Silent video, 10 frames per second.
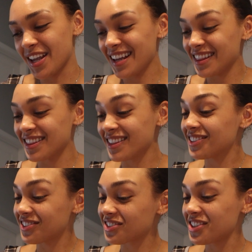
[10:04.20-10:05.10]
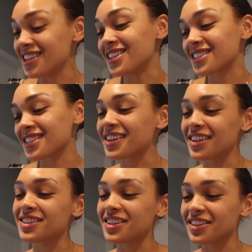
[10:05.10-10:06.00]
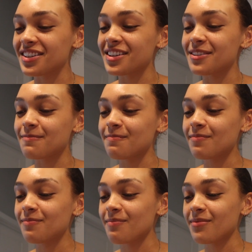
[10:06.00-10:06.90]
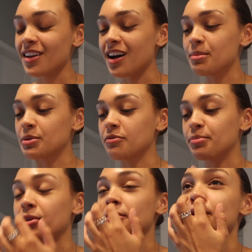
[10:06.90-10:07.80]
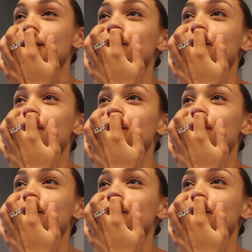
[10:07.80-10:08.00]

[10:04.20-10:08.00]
and the cheese. Like it's a good combo of both.